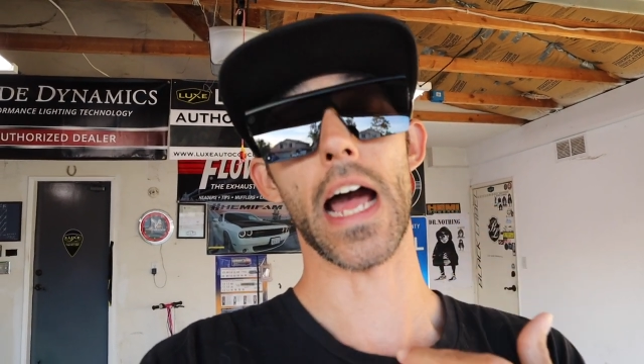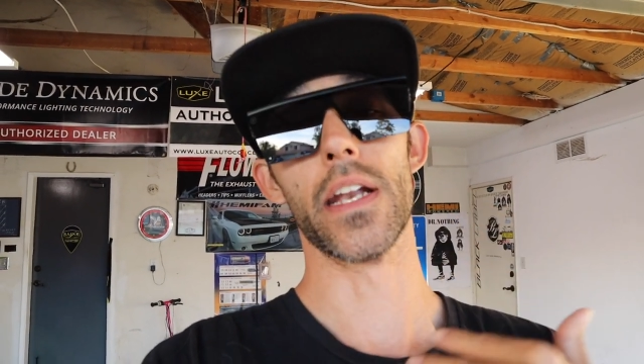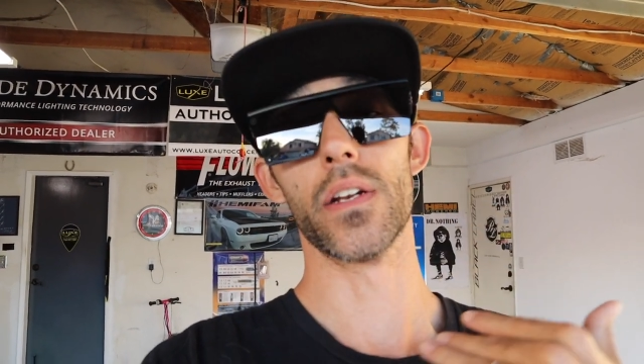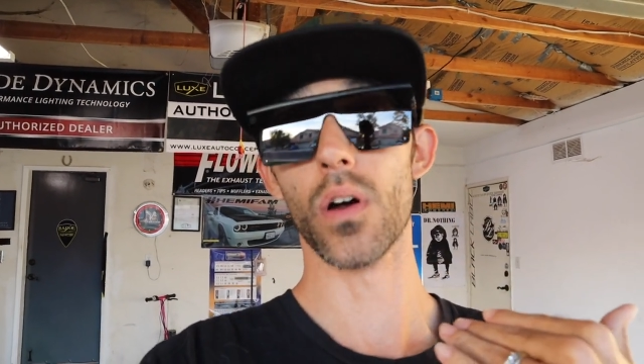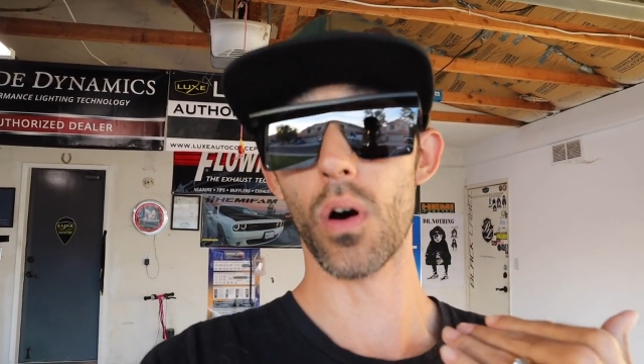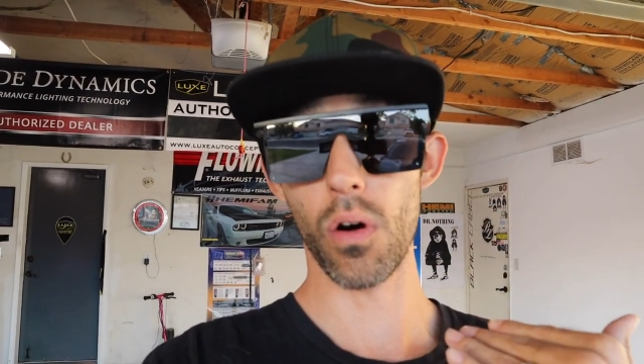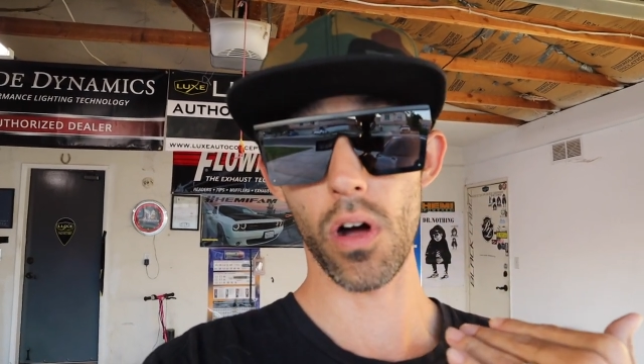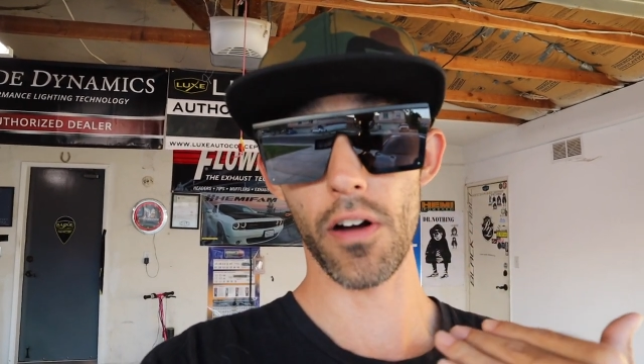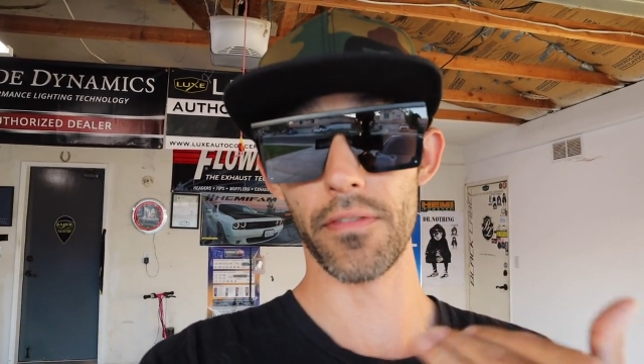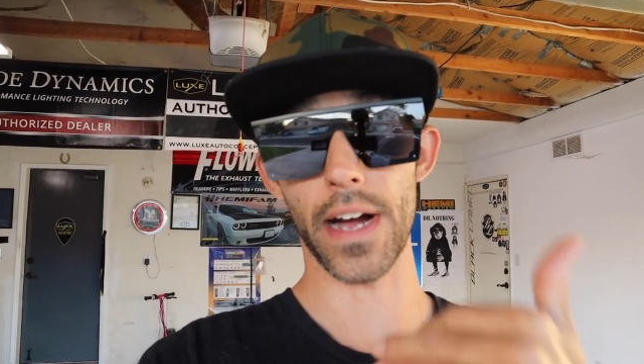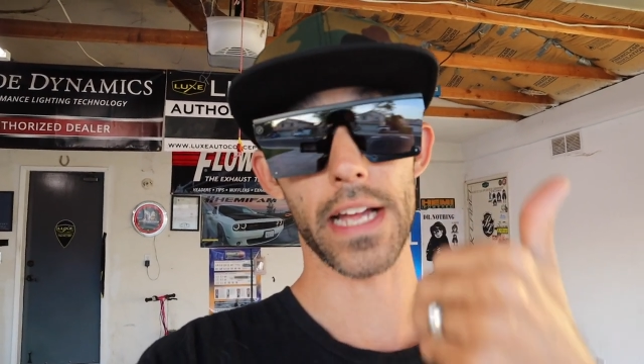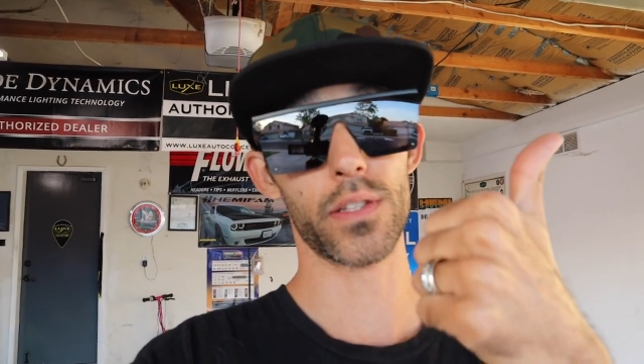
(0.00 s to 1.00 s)
I know
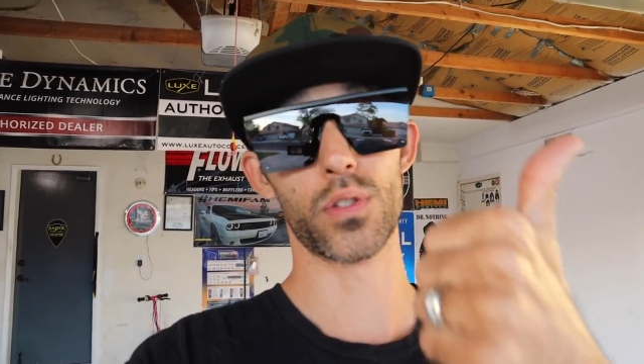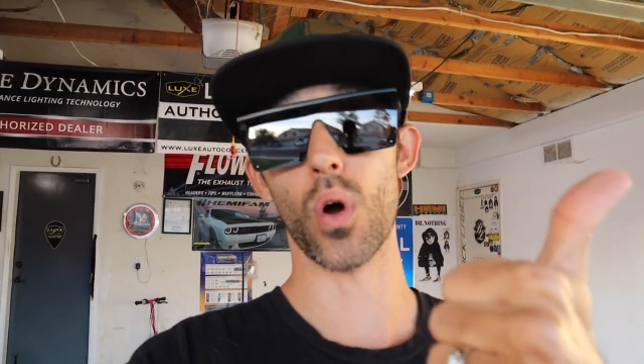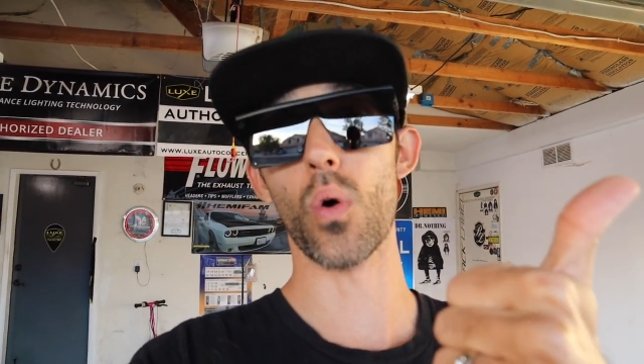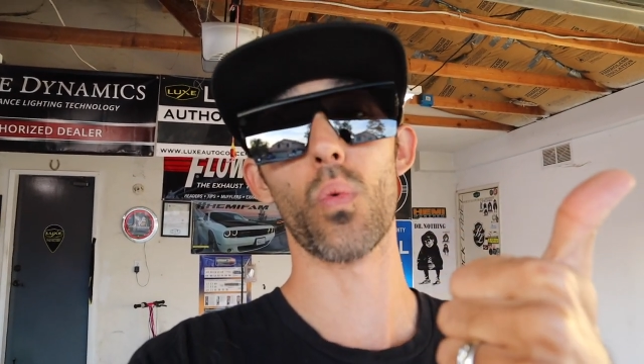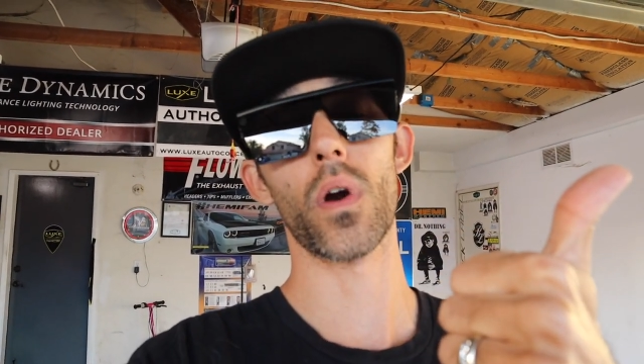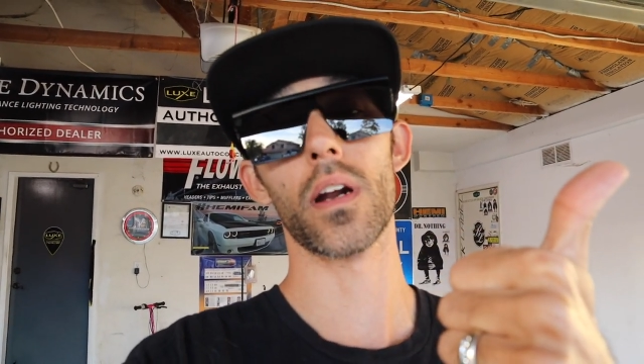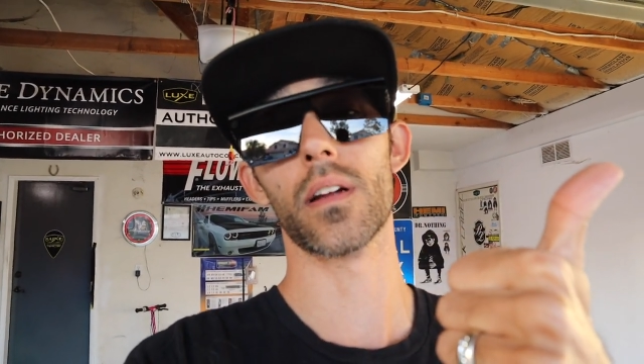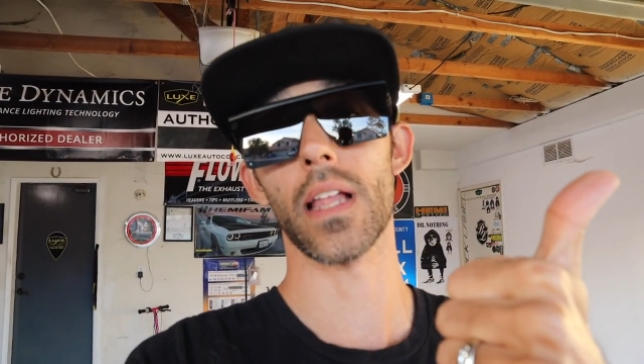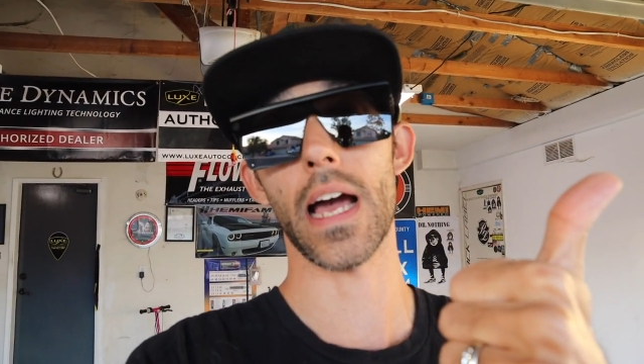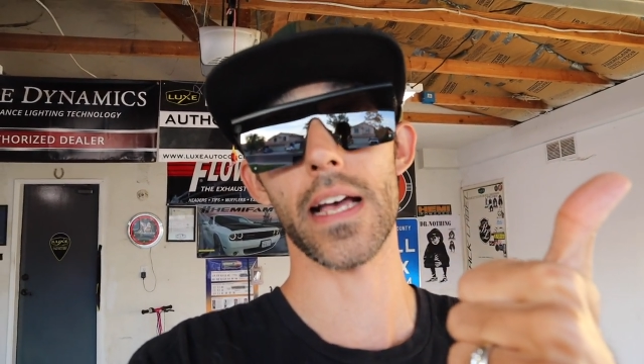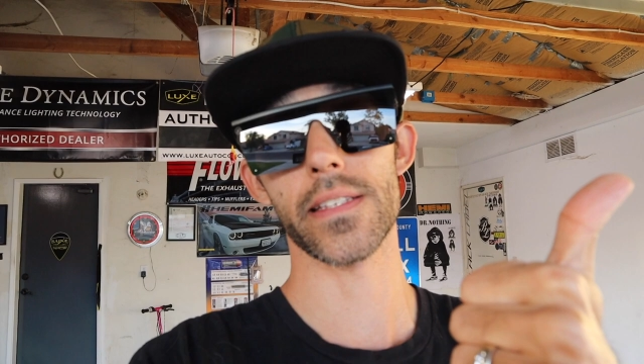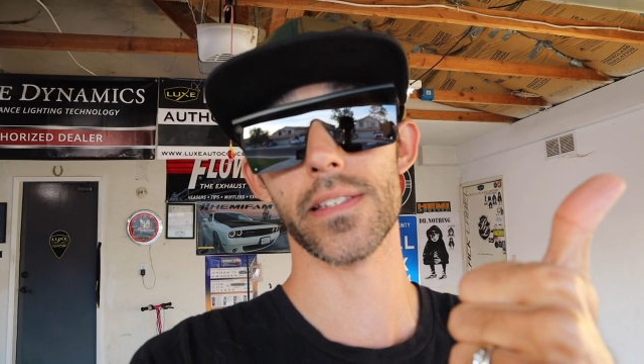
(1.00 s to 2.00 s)
of. I don't wear
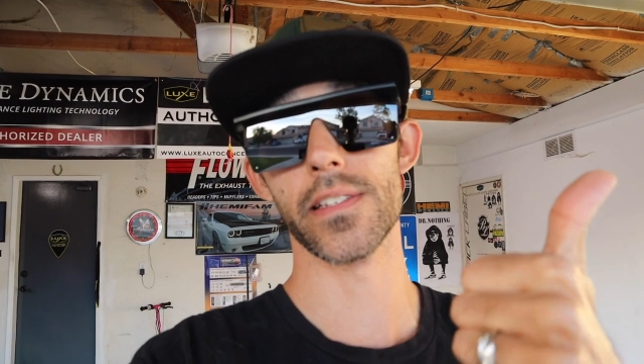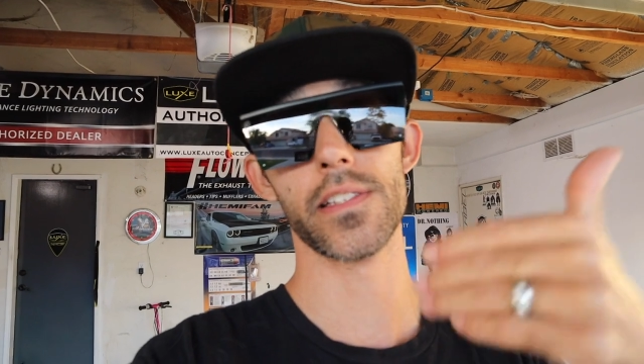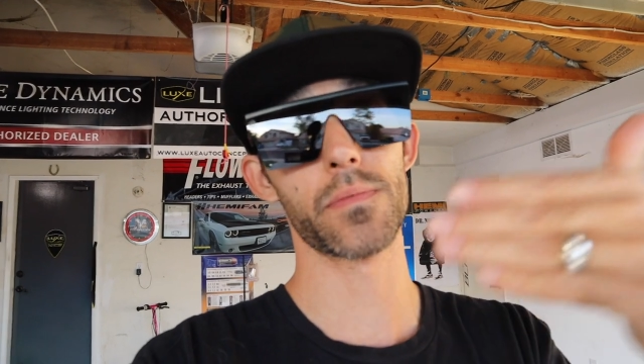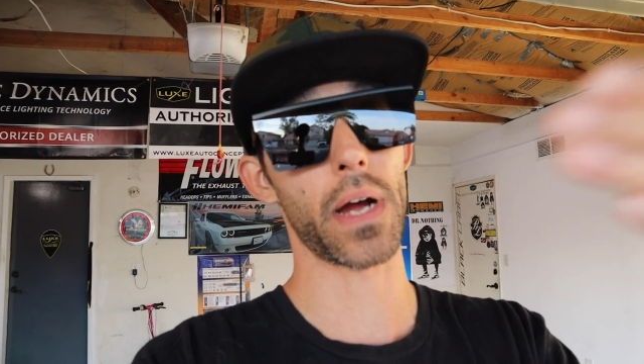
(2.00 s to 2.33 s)
glasses.